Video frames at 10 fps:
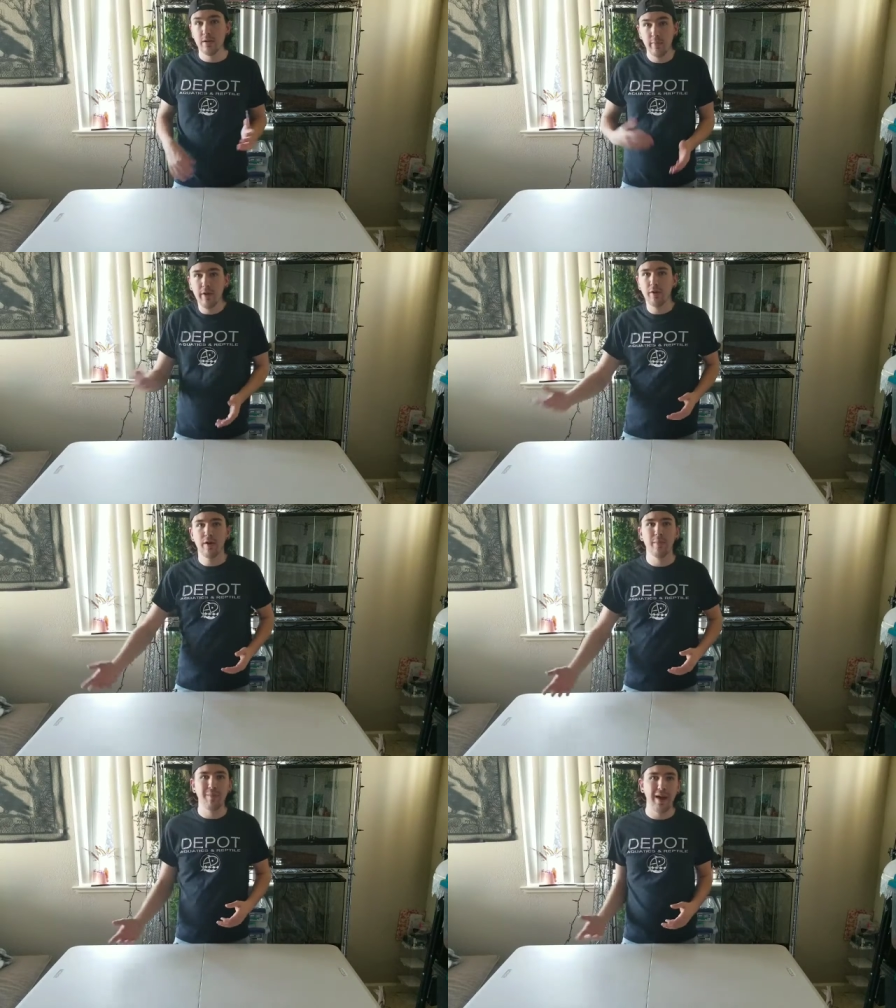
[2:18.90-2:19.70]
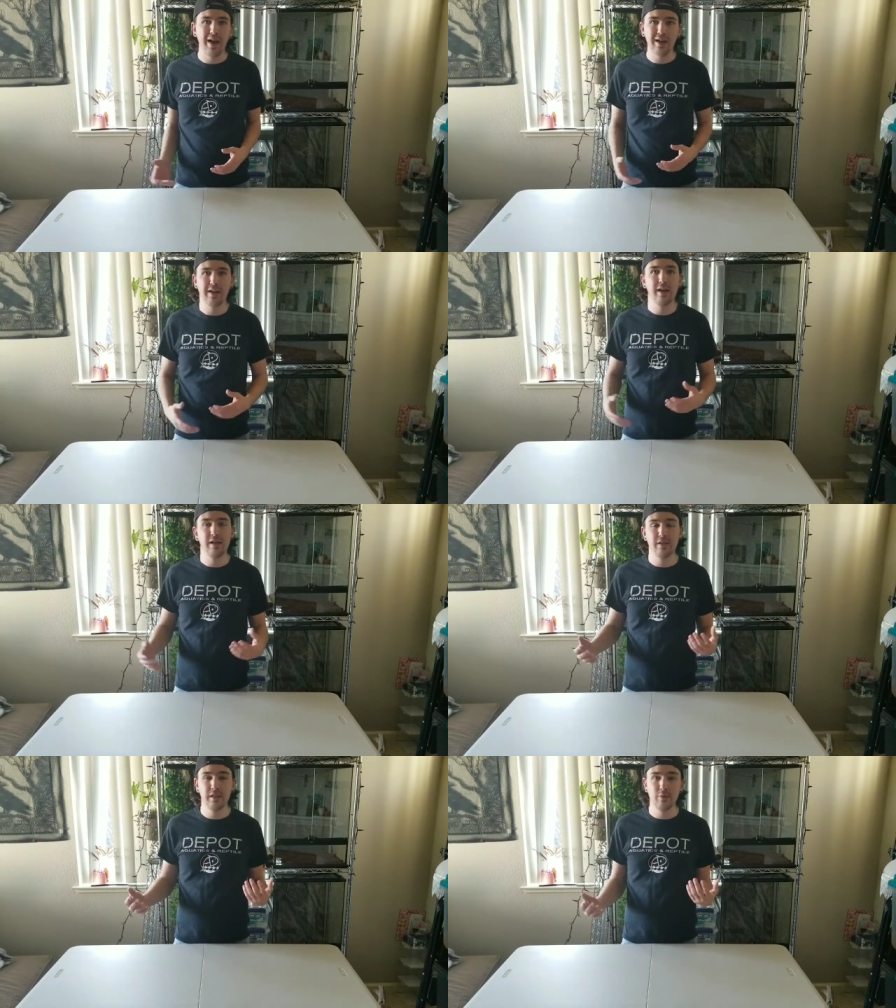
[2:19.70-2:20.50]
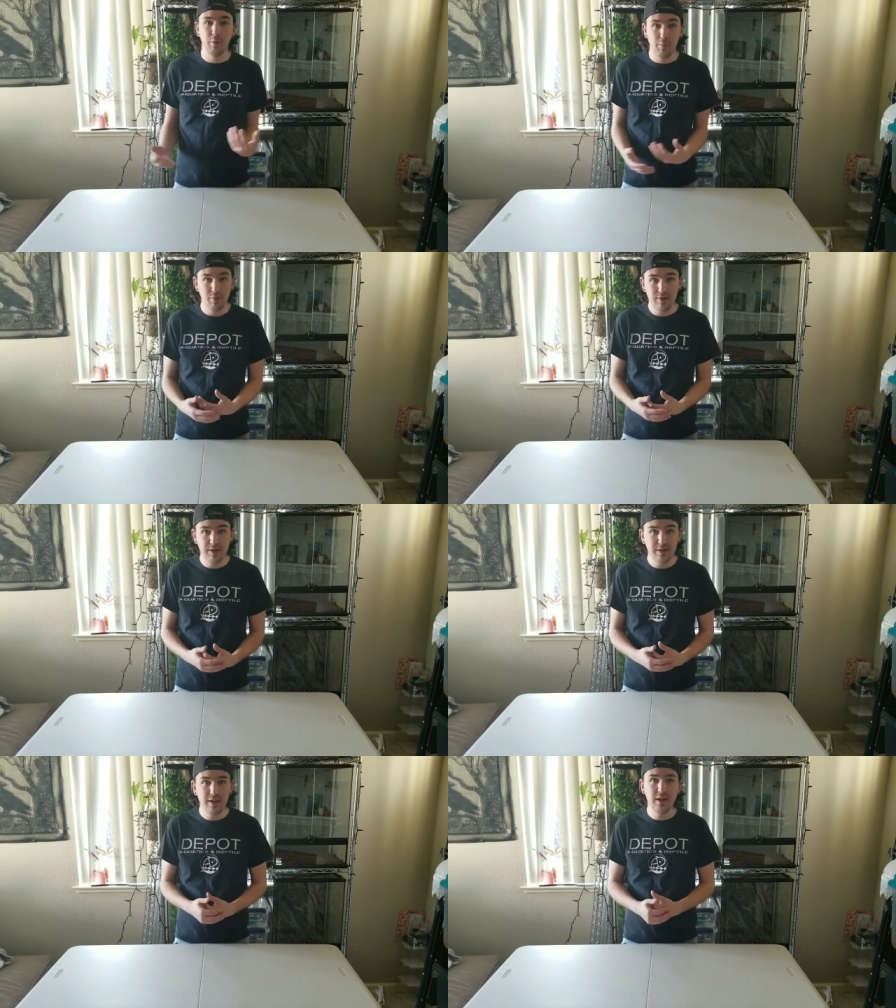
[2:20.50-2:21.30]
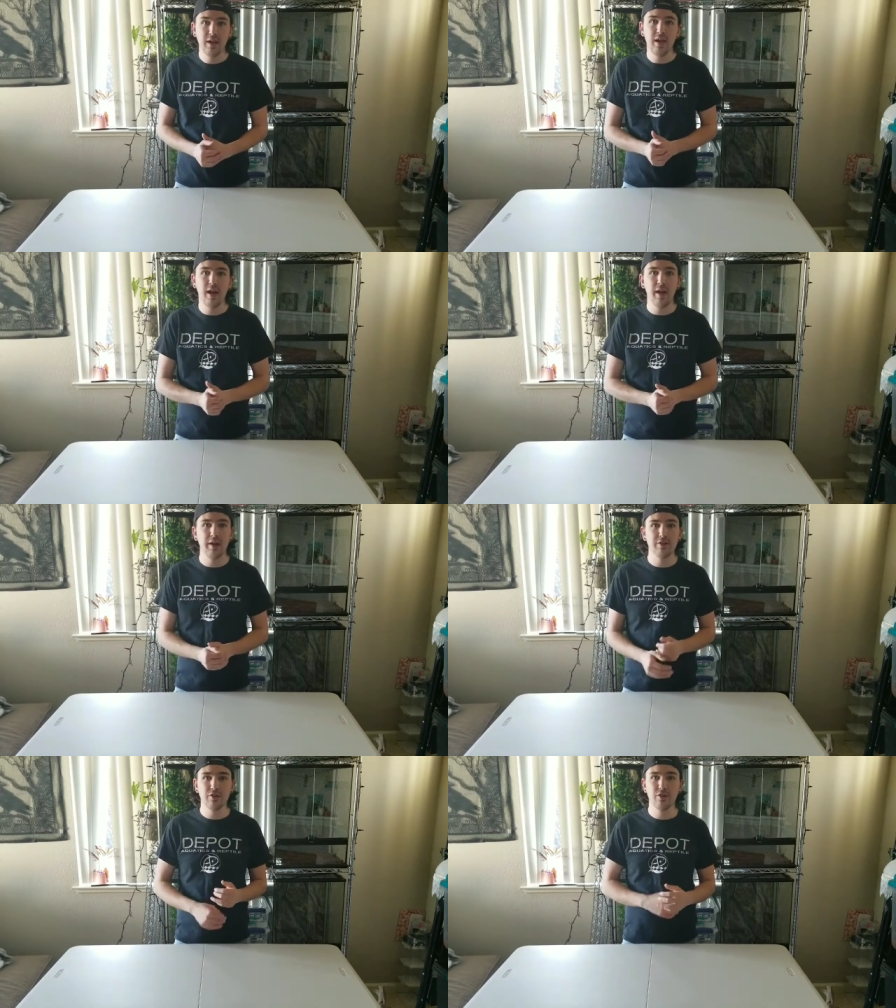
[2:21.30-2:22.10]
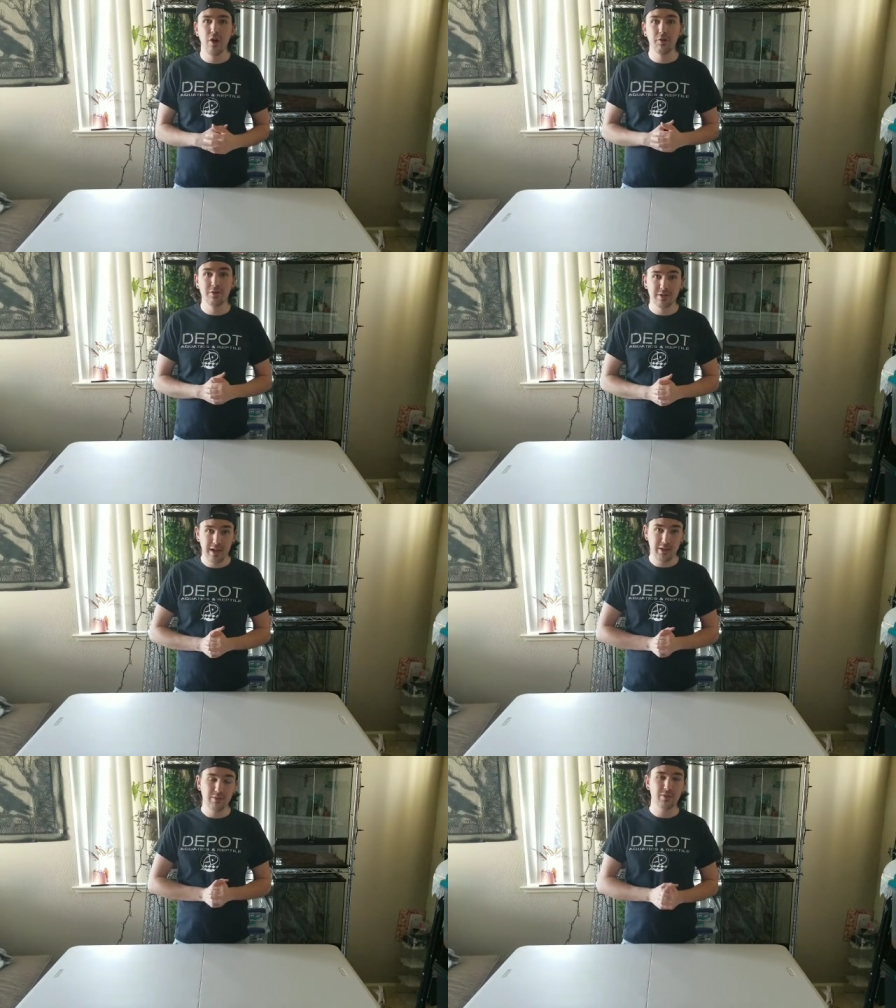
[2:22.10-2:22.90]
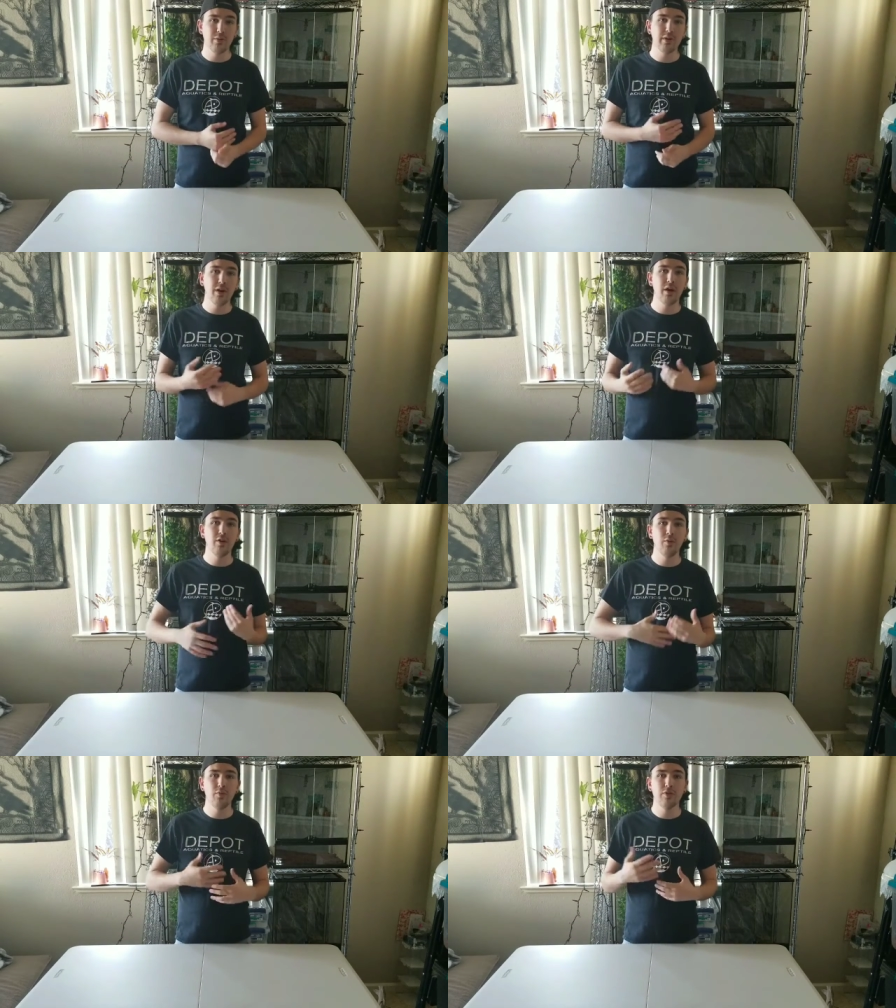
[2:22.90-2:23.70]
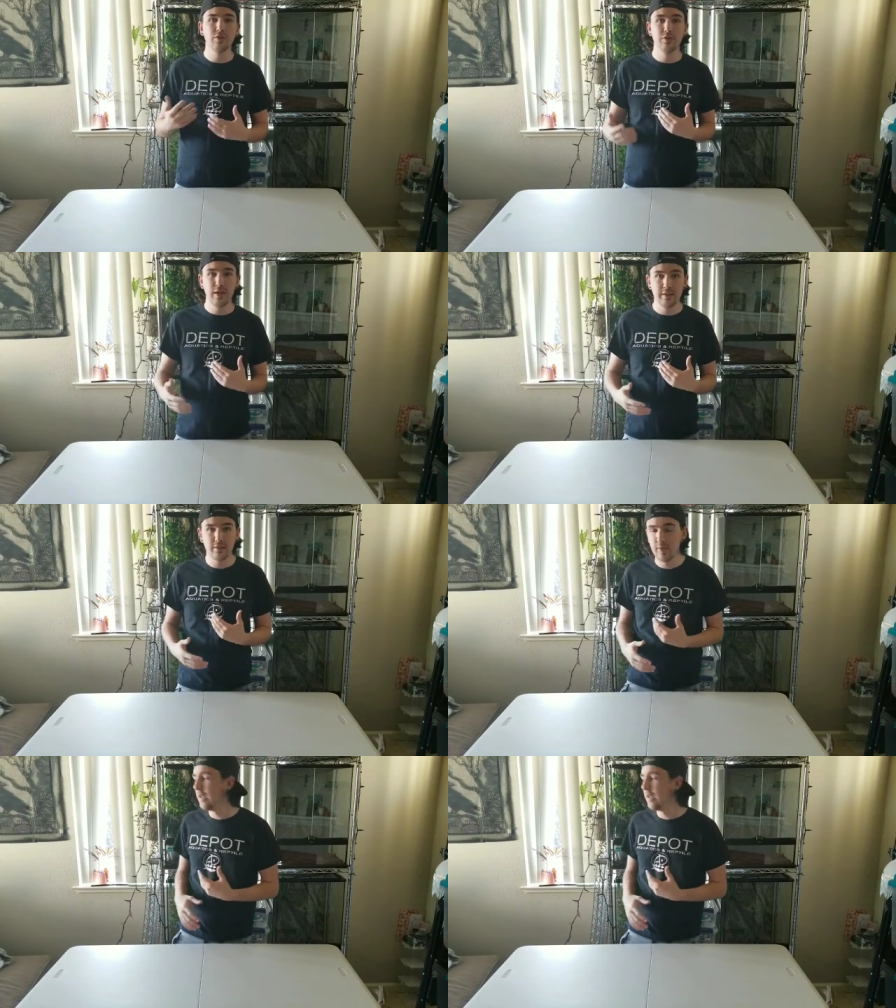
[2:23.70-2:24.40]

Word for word: the male will come back and they will breed and she'll understand what's going on. Hopefully, she'll lay some